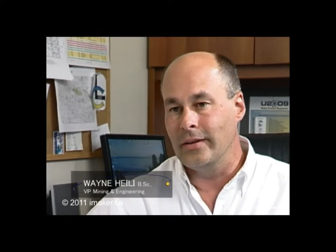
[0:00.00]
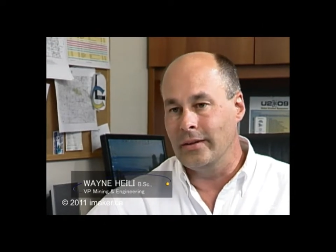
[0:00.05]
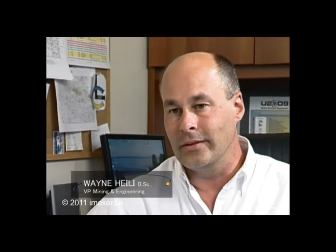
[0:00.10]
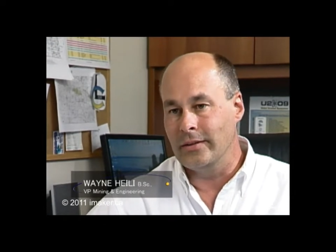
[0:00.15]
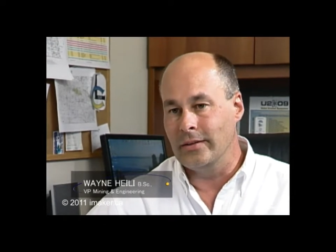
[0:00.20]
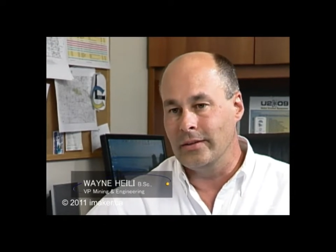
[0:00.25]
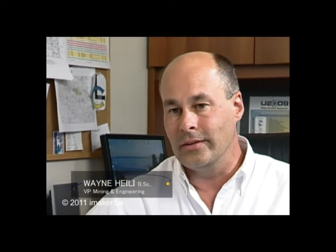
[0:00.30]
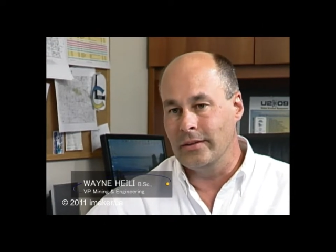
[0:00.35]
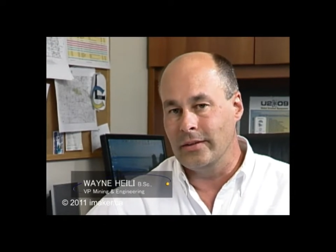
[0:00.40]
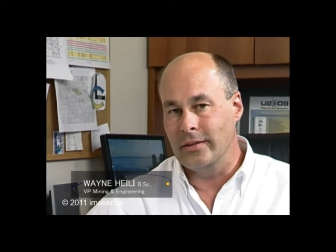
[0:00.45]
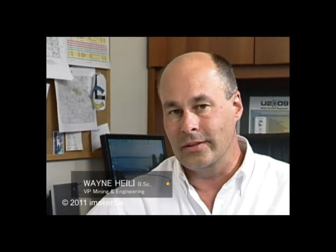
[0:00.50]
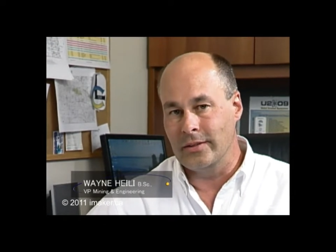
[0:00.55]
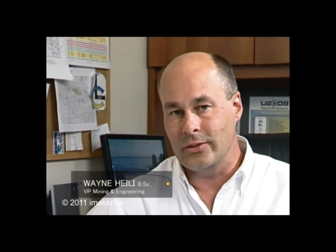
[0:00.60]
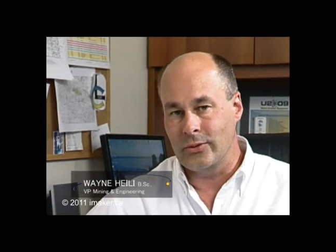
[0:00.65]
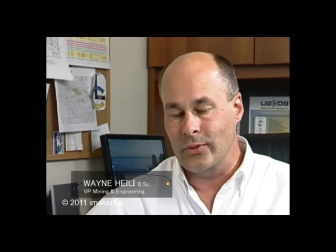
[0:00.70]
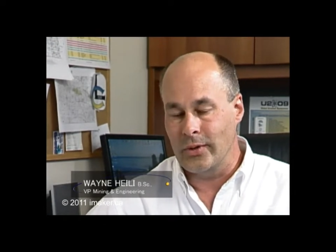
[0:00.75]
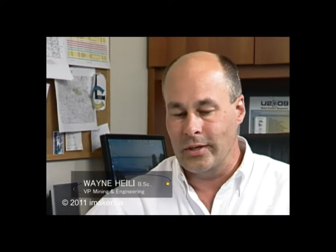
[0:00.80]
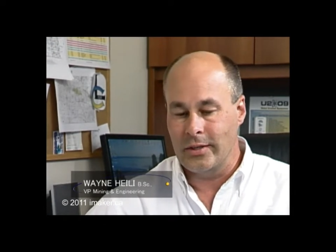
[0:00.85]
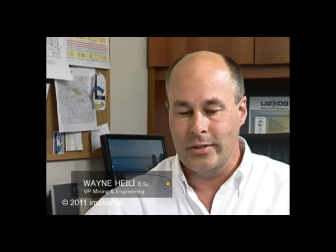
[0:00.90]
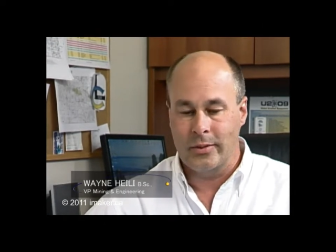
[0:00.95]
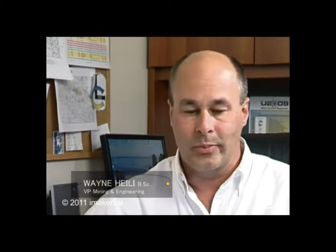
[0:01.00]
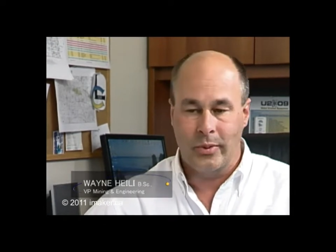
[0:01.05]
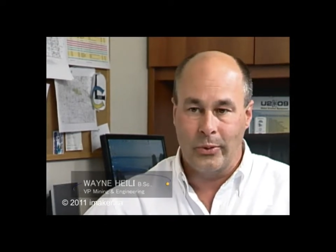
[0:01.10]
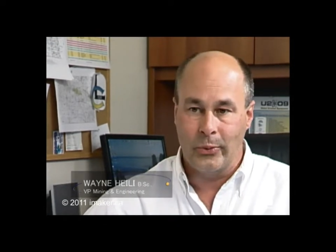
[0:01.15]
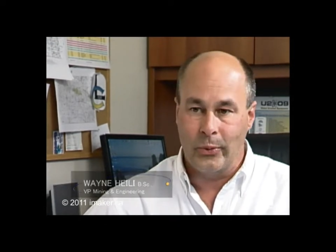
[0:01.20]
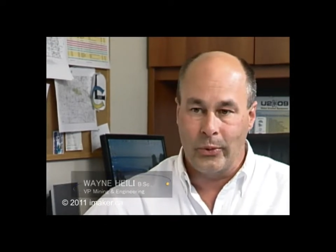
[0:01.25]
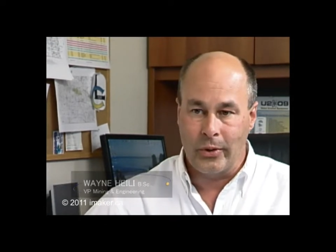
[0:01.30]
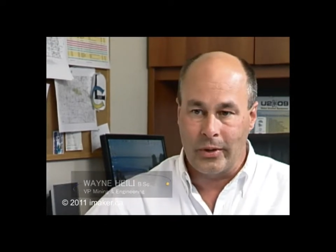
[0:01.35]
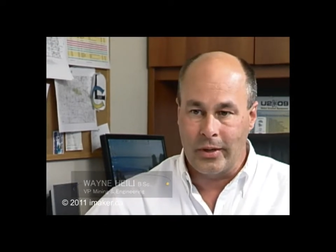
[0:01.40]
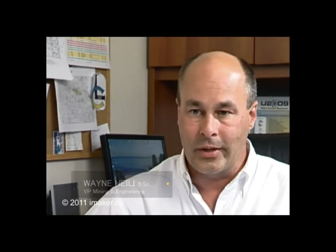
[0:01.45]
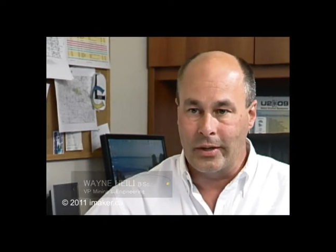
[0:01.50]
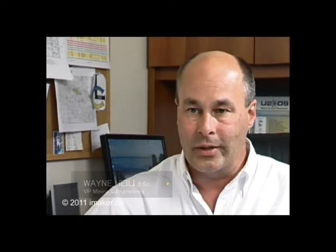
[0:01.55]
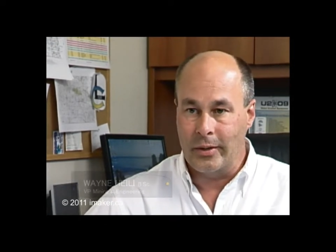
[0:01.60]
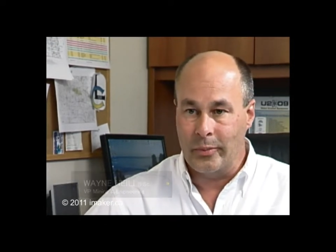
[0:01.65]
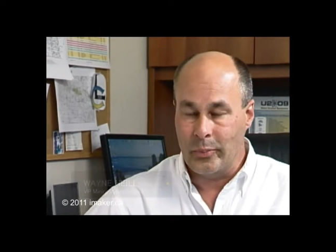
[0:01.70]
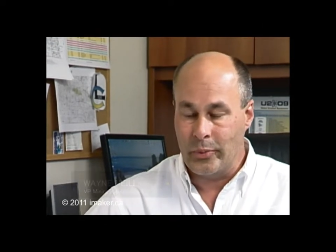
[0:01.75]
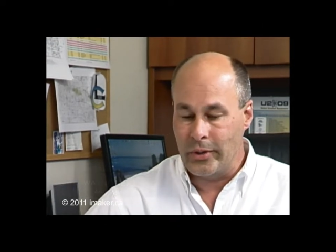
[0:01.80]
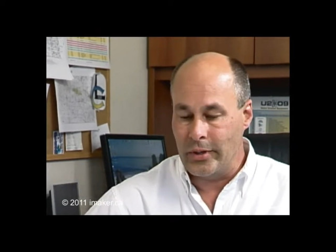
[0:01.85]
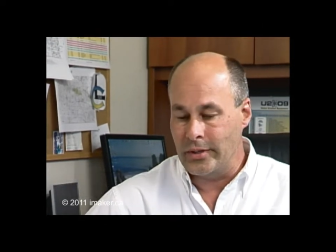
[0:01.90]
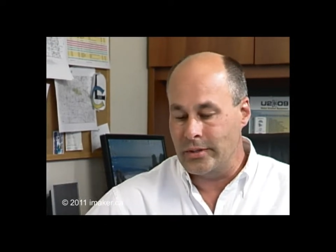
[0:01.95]
It, it's great to be working in a
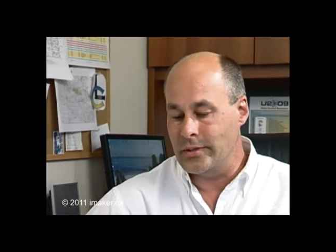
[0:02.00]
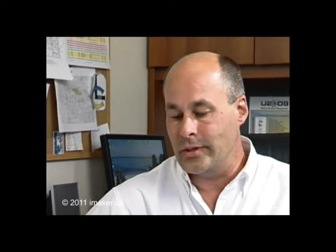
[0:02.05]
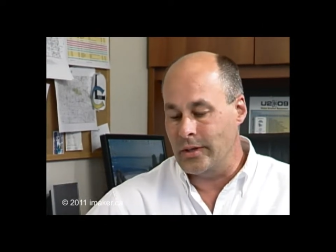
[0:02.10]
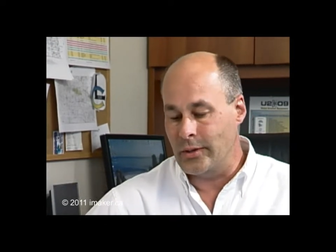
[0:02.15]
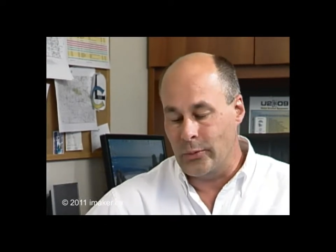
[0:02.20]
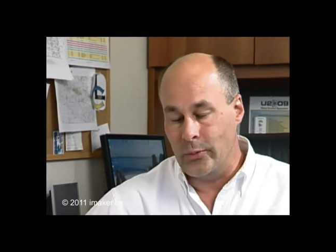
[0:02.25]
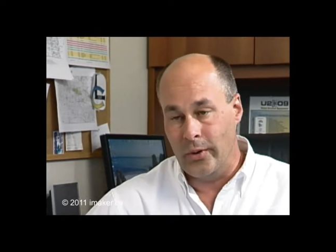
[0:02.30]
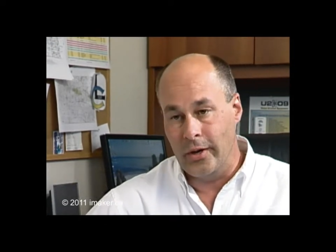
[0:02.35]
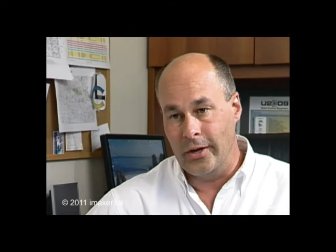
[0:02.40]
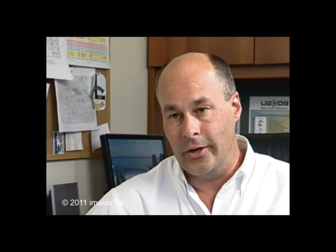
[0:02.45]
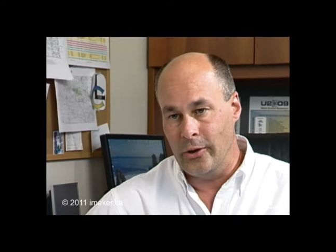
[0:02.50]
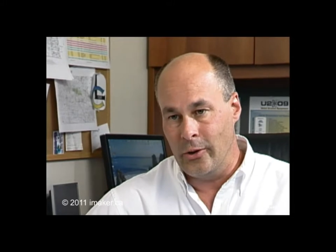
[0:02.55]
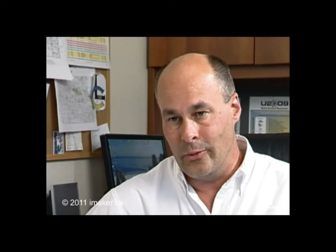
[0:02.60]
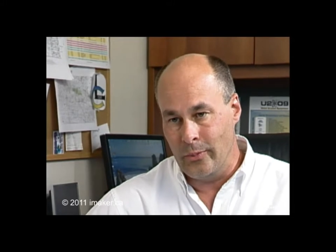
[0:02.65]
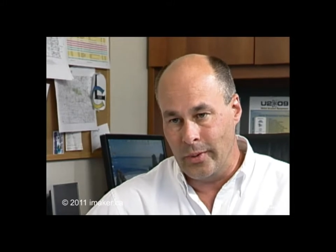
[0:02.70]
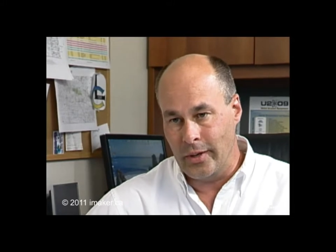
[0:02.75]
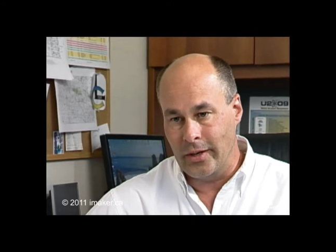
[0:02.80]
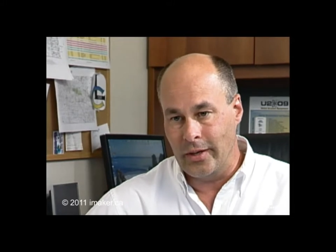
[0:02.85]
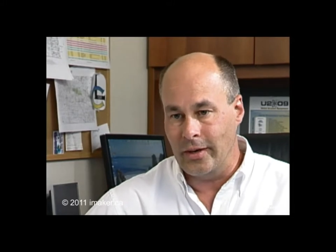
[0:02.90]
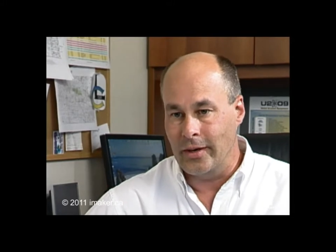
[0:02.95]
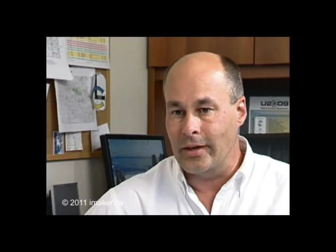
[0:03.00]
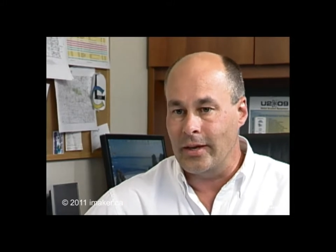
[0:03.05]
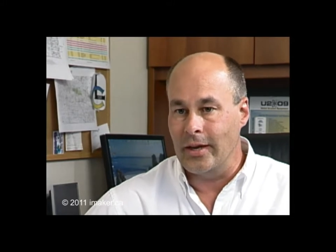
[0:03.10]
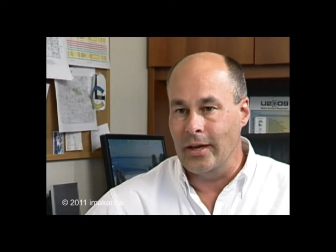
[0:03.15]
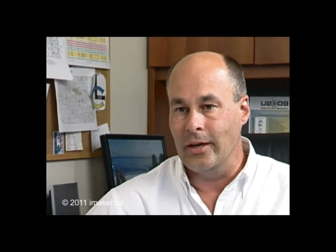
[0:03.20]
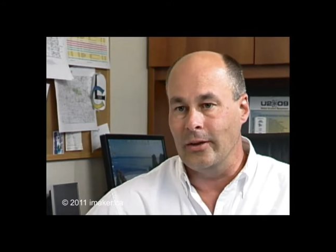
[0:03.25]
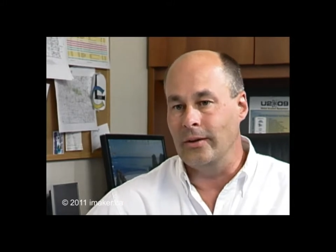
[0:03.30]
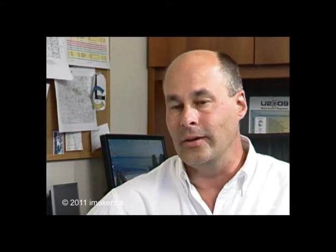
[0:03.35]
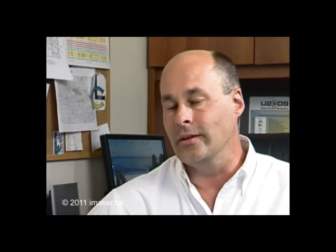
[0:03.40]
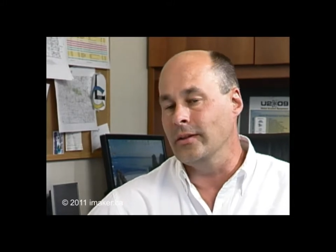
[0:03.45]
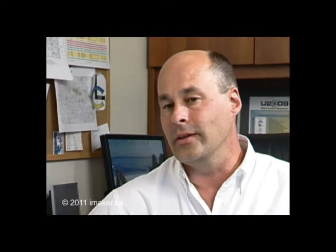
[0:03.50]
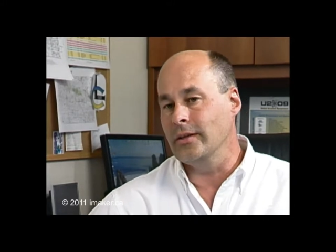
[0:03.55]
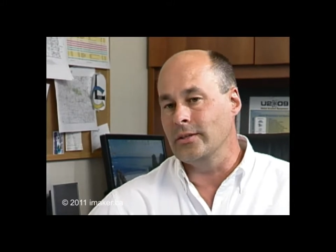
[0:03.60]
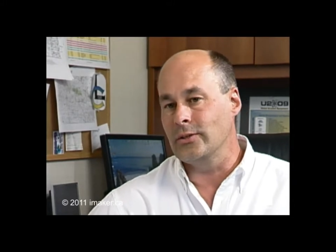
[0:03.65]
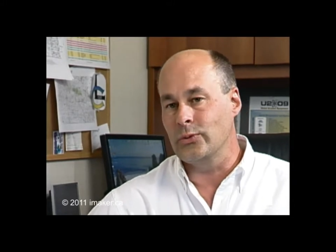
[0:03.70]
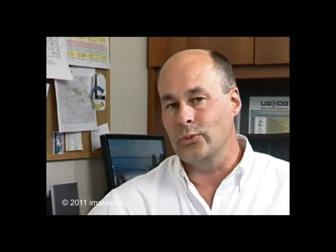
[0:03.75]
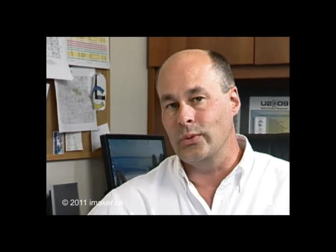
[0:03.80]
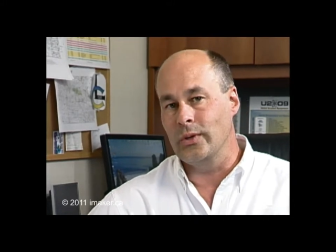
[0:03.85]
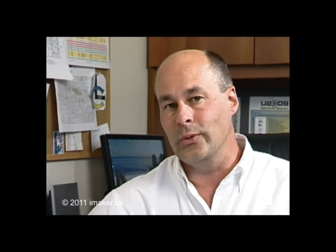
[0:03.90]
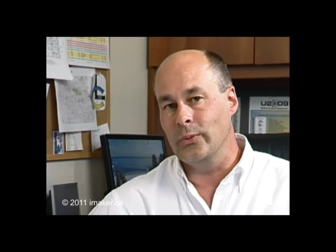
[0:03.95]
place like Wyoming, in a county like
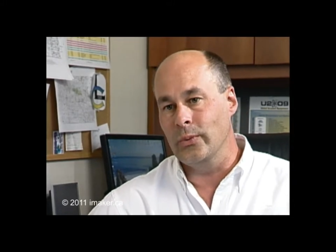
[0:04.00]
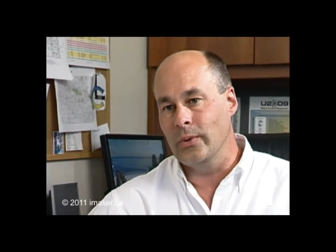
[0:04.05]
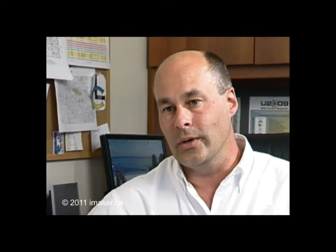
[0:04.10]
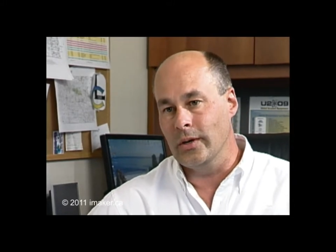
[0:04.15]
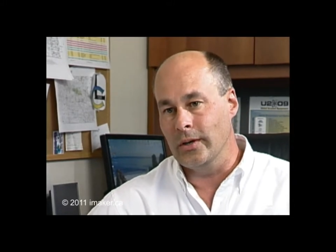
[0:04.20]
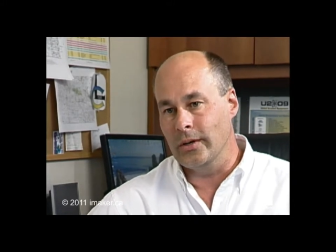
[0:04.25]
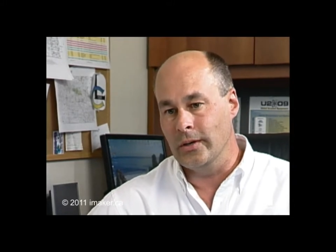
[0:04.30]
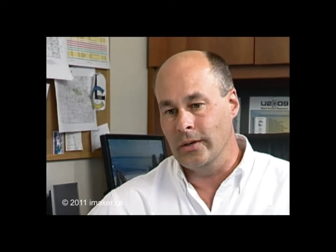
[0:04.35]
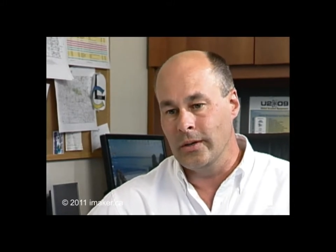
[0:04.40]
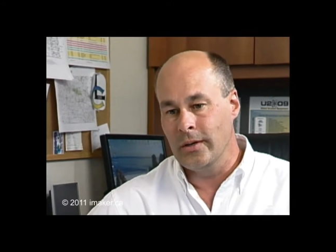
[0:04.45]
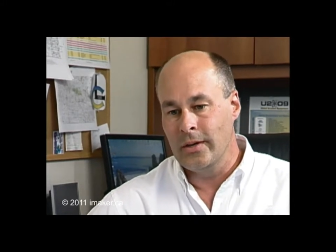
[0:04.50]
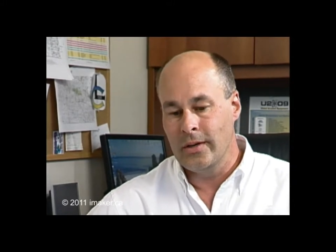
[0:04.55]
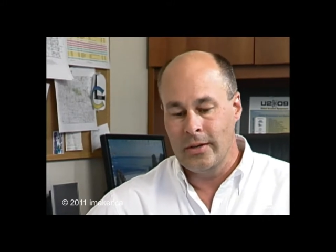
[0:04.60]
Sweetwater,